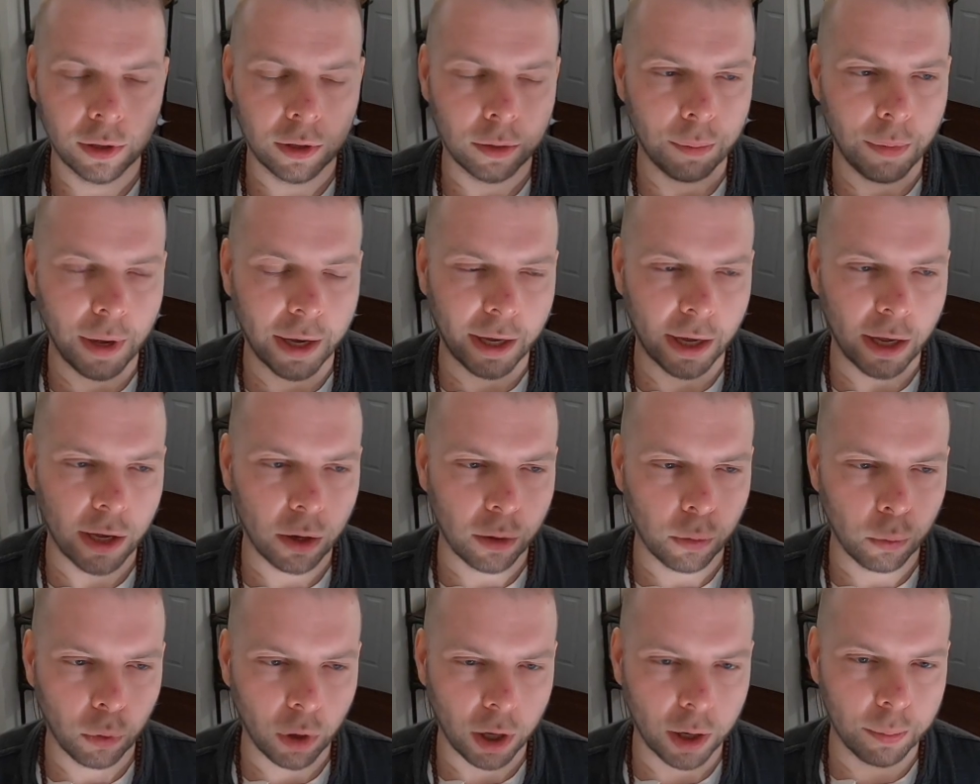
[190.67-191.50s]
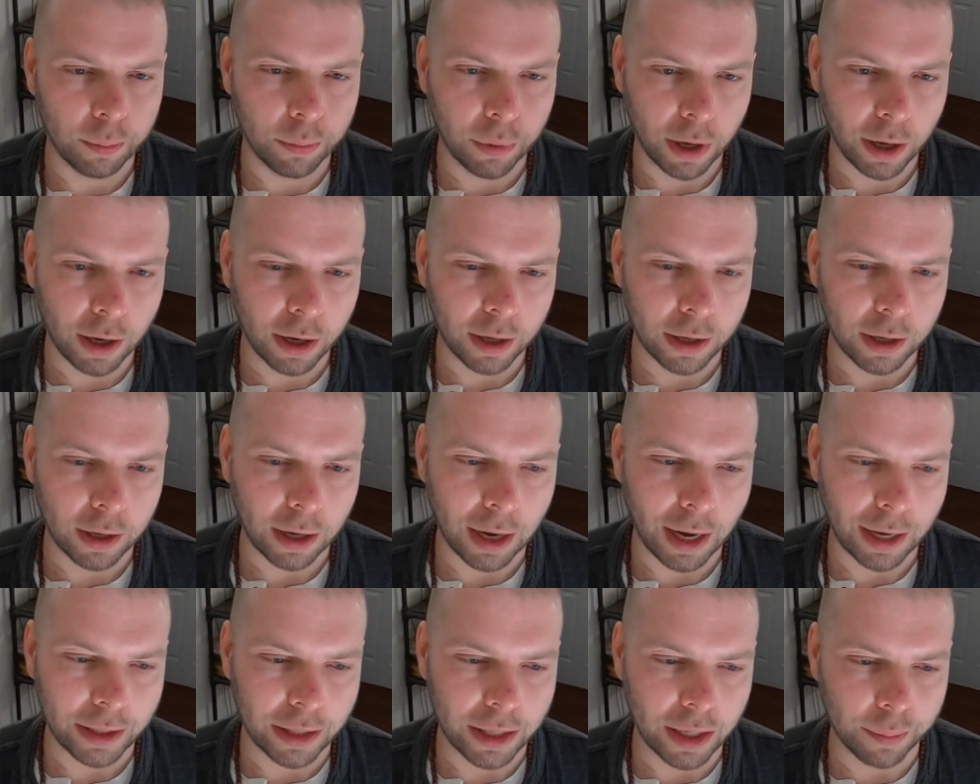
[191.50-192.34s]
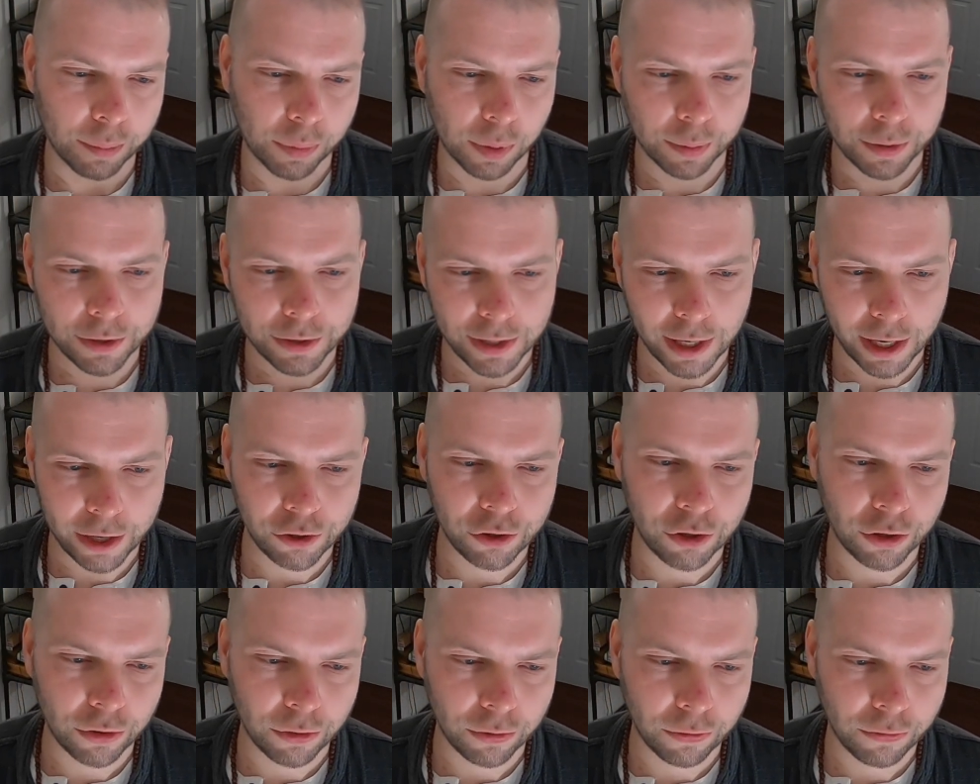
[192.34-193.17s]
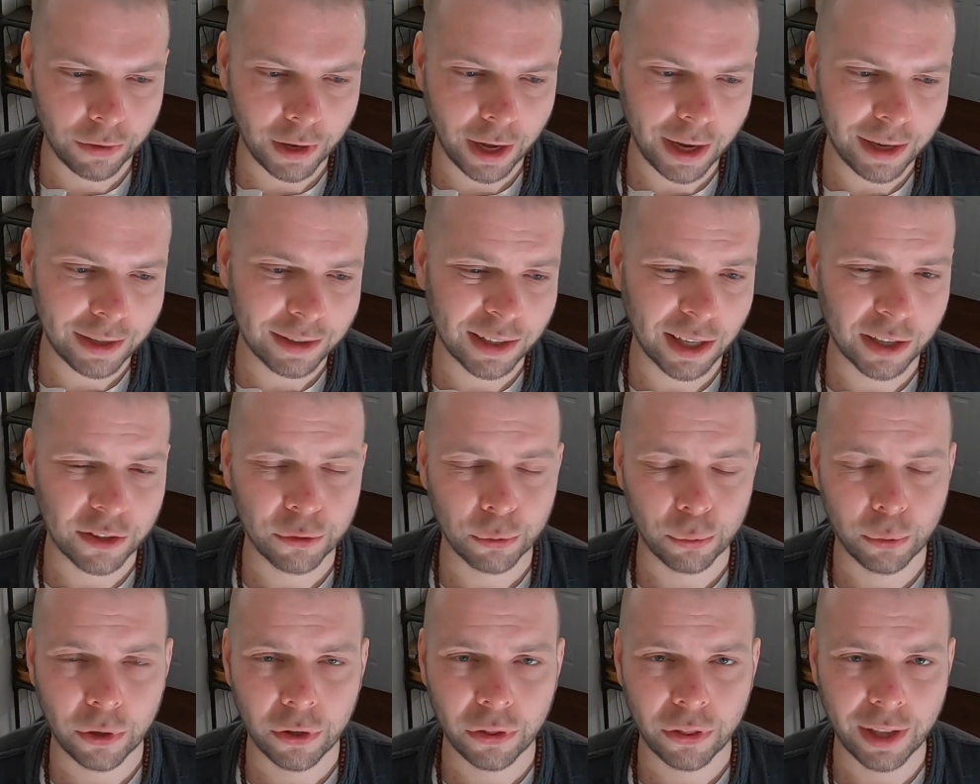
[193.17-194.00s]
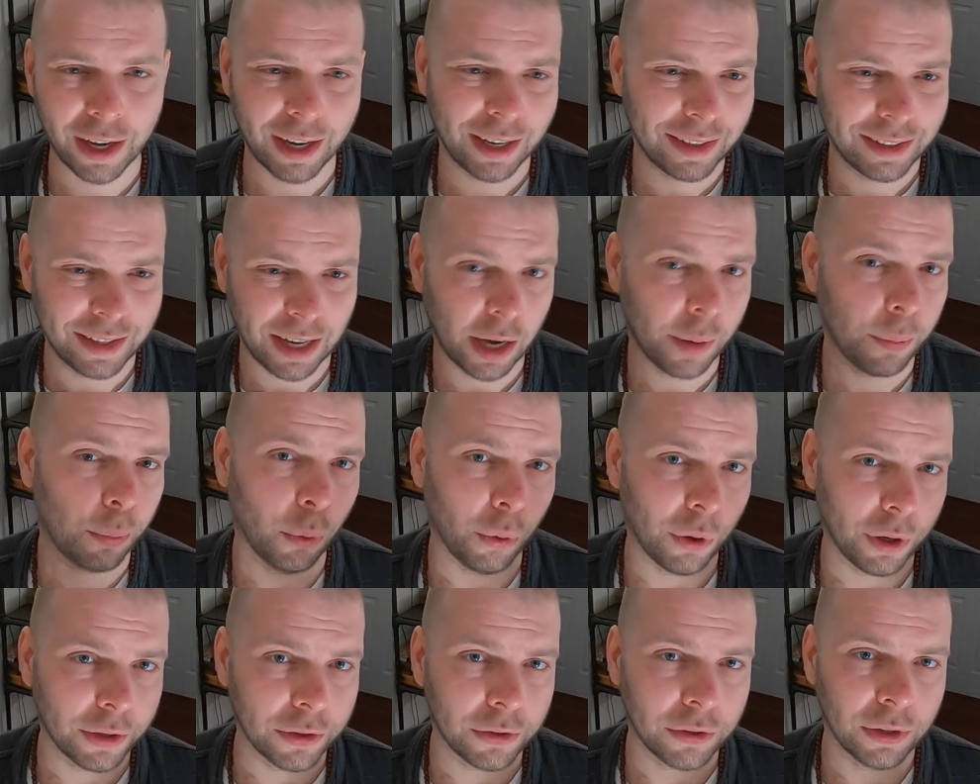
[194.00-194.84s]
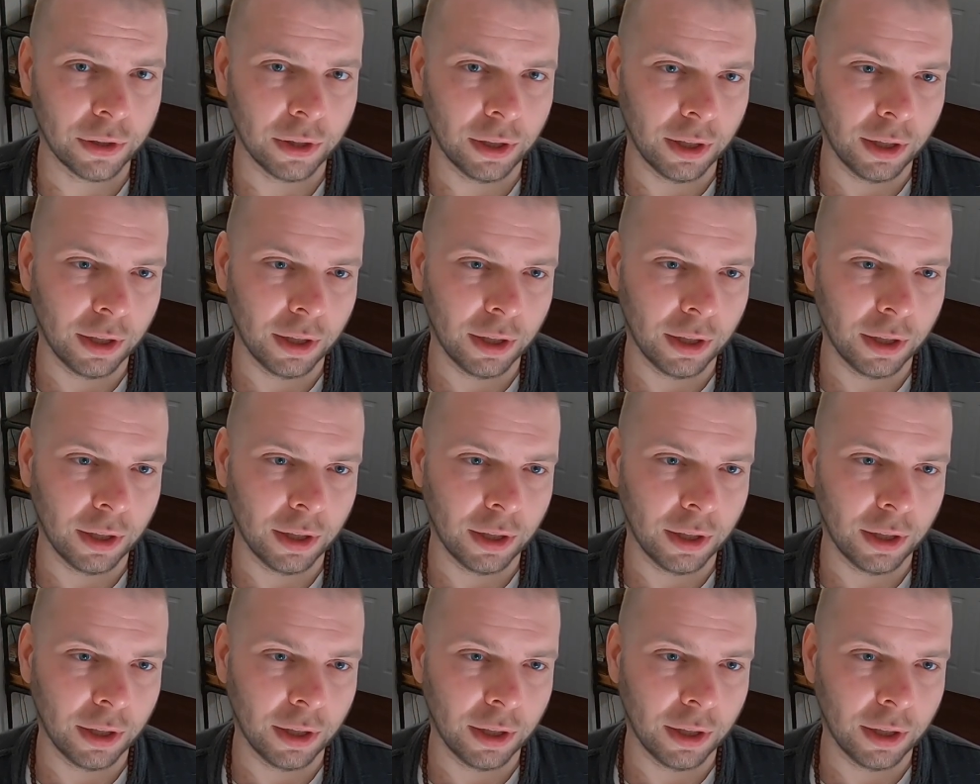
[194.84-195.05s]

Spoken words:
Making one bug at the implementation phase, that's worth like 10 points.